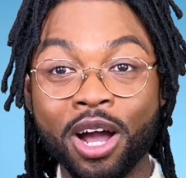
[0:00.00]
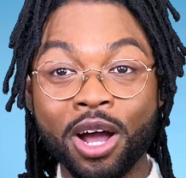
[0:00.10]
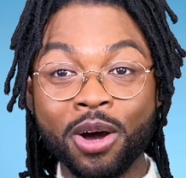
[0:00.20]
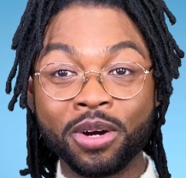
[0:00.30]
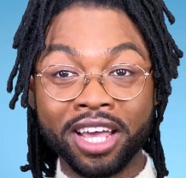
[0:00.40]

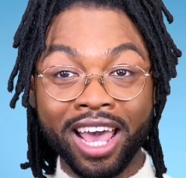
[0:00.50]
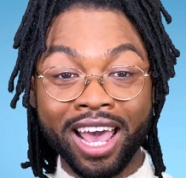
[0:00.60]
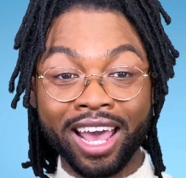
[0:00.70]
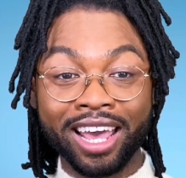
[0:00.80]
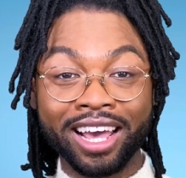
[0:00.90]

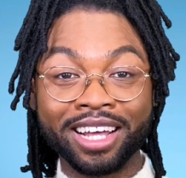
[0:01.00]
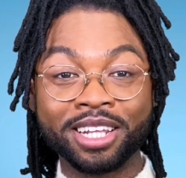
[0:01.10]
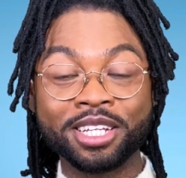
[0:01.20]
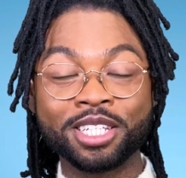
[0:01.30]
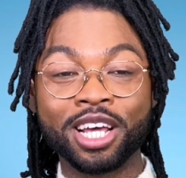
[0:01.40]
Okay,
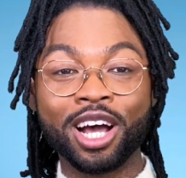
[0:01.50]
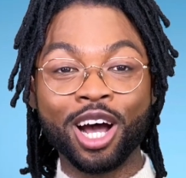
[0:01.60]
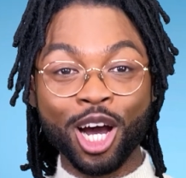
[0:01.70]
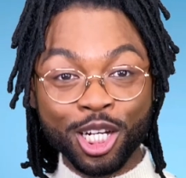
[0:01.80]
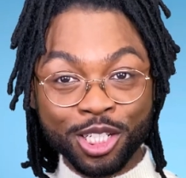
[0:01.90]
Alyssa
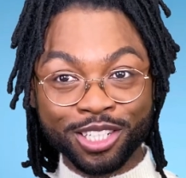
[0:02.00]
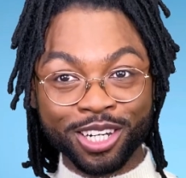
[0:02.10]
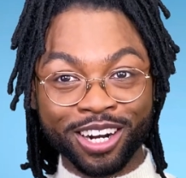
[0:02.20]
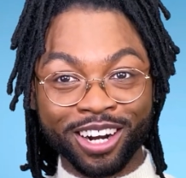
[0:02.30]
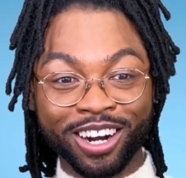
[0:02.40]

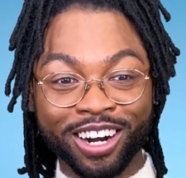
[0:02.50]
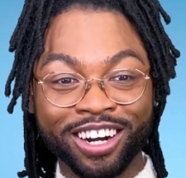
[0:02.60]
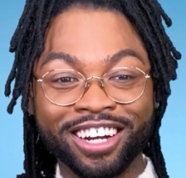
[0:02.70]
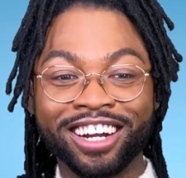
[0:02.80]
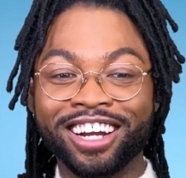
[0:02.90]
Hunter
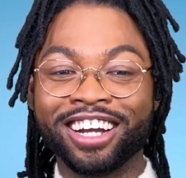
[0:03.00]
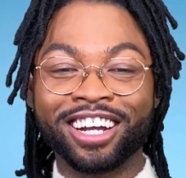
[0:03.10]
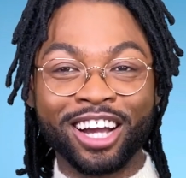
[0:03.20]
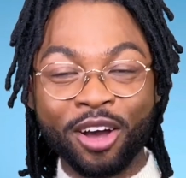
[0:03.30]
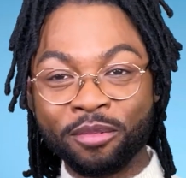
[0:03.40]

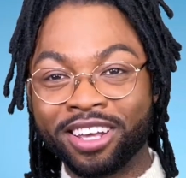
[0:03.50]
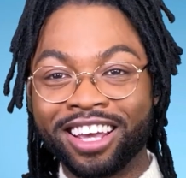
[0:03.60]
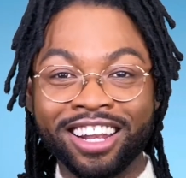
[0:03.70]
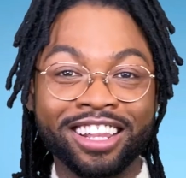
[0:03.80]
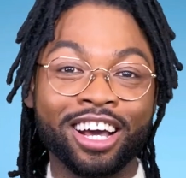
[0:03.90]
coming
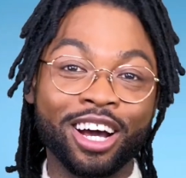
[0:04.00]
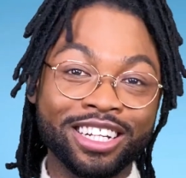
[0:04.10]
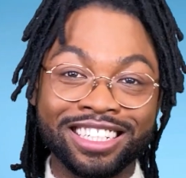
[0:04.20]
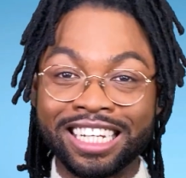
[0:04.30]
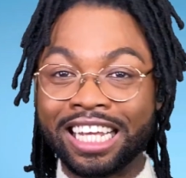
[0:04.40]
in the
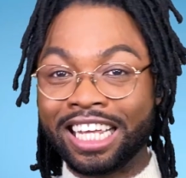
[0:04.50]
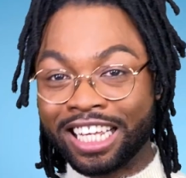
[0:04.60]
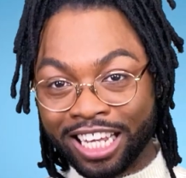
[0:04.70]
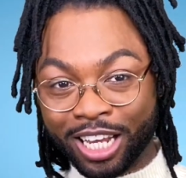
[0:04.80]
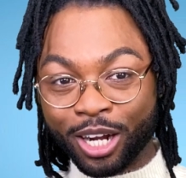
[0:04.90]
hunting
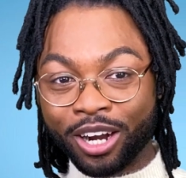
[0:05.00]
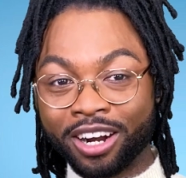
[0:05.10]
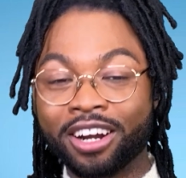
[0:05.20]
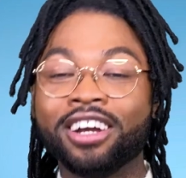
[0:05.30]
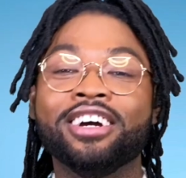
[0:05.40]

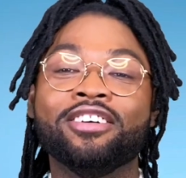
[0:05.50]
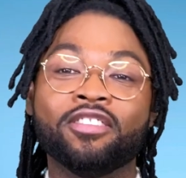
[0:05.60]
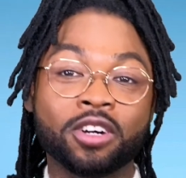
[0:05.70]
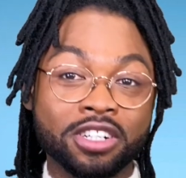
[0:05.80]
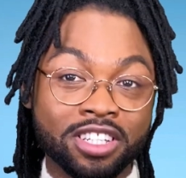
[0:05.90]
gear.
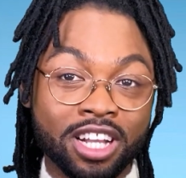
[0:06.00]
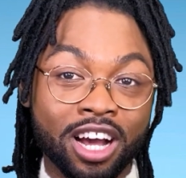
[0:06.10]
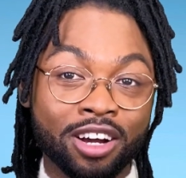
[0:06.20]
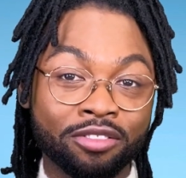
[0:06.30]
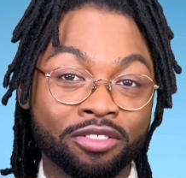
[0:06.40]
First
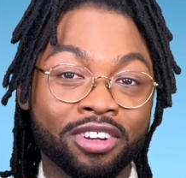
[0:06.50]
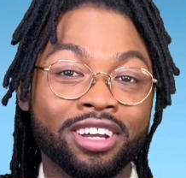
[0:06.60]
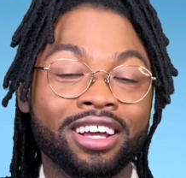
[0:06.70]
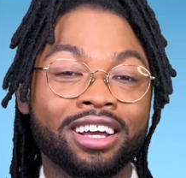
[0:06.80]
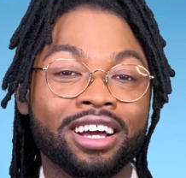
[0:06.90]
off,
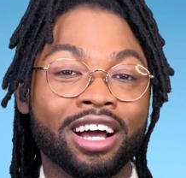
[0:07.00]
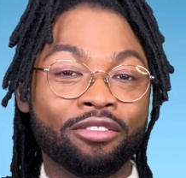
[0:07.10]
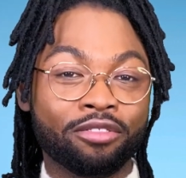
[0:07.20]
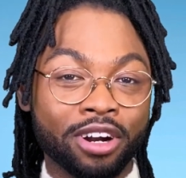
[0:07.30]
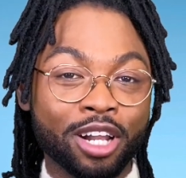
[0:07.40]
a
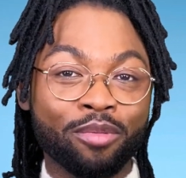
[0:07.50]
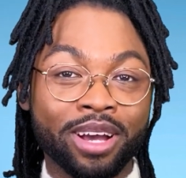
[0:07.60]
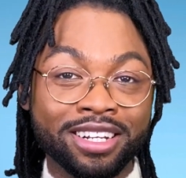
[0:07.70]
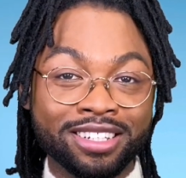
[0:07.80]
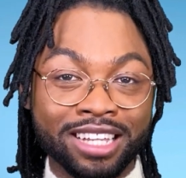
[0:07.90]
friend of
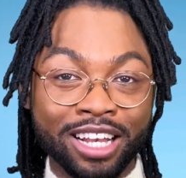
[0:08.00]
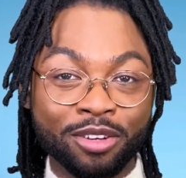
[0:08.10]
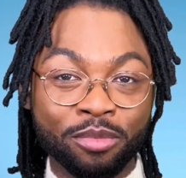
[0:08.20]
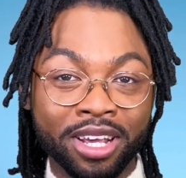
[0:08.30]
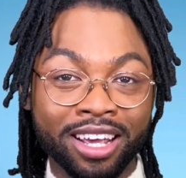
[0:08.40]
mine
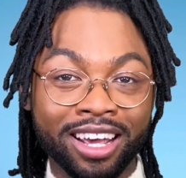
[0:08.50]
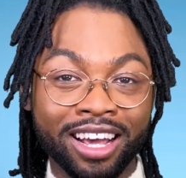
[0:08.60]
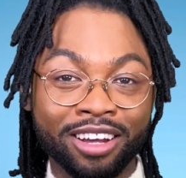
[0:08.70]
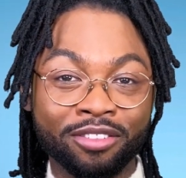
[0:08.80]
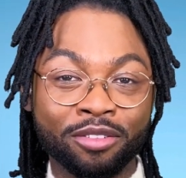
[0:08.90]
sent me
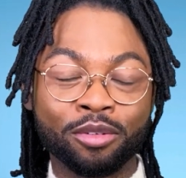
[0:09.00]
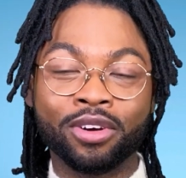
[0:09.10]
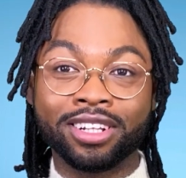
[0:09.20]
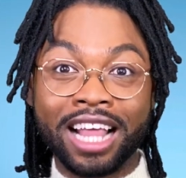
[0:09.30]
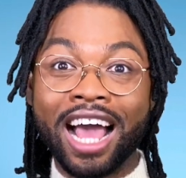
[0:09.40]
a,
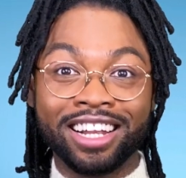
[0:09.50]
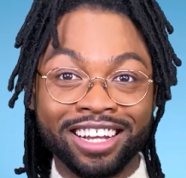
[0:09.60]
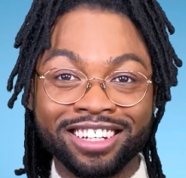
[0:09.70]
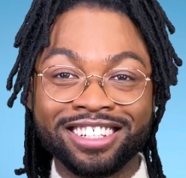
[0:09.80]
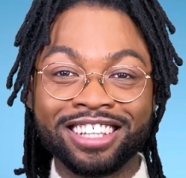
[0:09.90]
well,
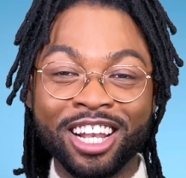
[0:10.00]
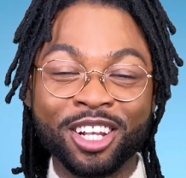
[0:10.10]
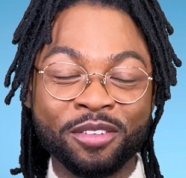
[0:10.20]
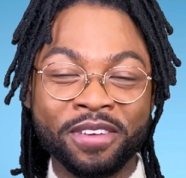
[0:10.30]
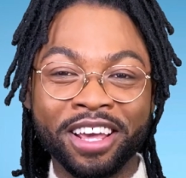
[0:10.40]
Daddy
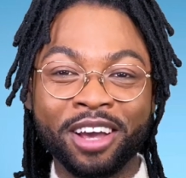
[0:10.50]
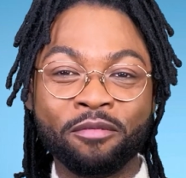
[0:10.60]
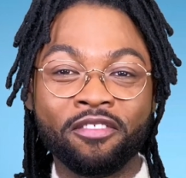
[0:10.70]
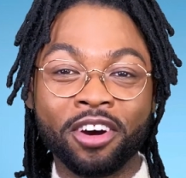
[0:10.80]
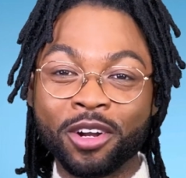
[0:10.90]
sent me a
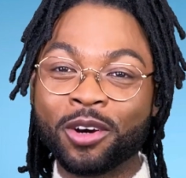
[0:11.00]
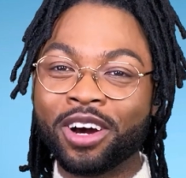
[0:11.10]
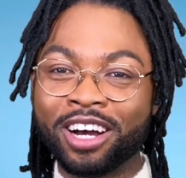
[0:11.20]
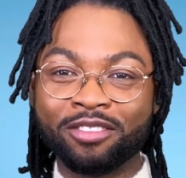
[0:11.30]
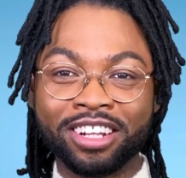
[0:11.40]
photo
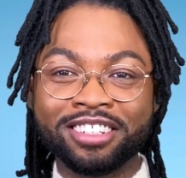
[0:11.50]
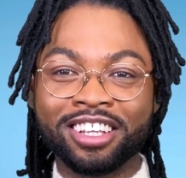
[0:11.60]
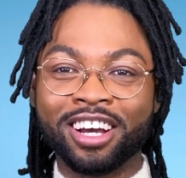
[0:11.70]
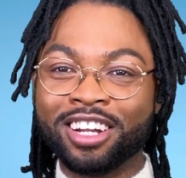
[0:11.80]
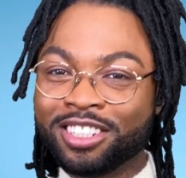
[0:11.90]
of
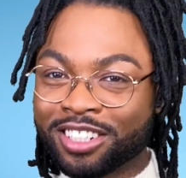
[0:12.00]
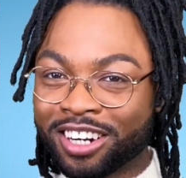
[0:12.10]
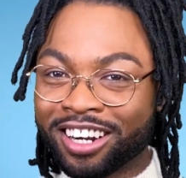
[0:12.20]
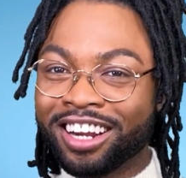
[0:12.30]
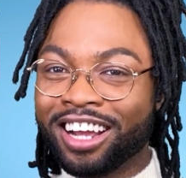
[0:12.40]
Alyssa
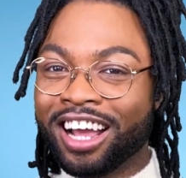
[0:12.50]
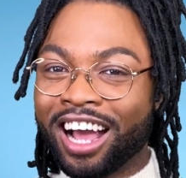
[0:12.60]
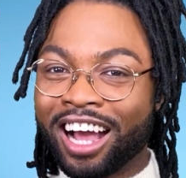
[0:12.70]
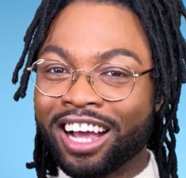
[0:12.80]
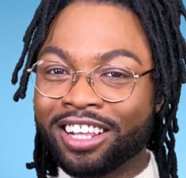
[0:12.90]
Hunter
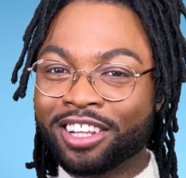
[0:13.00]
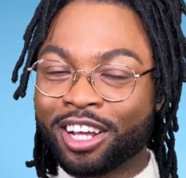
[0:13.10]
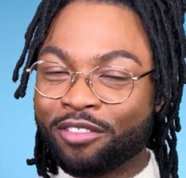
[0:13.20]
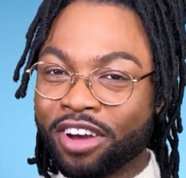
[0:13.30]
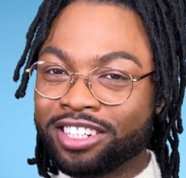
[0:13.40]
in the
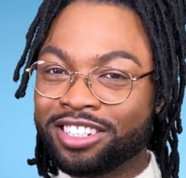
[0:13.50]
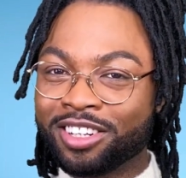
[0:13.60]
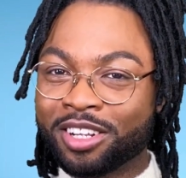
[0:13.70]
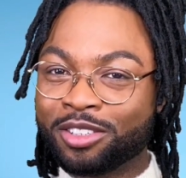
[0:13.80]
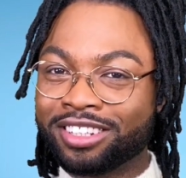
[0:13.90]

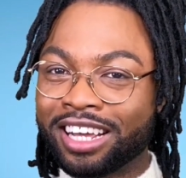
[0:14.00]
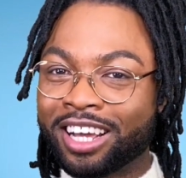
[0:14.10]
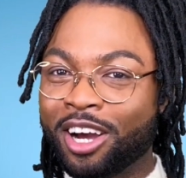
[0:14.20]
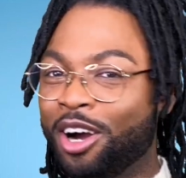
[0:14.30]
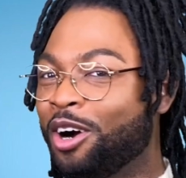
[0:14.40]
confessional and was
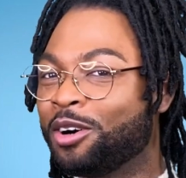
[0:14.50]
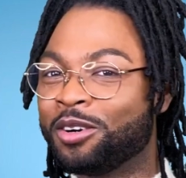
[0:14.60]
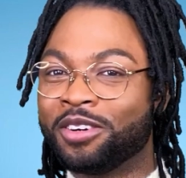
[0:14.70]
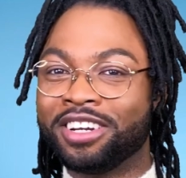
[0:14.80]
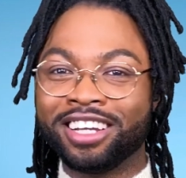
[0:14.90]
like,
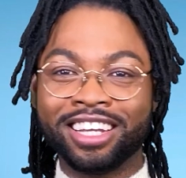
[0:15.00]
oh,